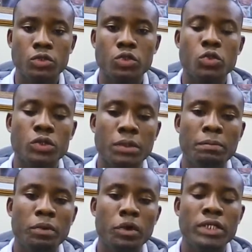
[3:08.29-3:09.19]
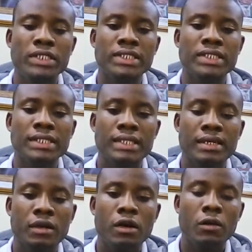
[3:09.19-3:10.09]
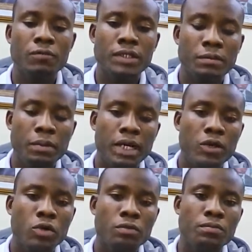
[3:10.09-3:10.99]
to the point of the backup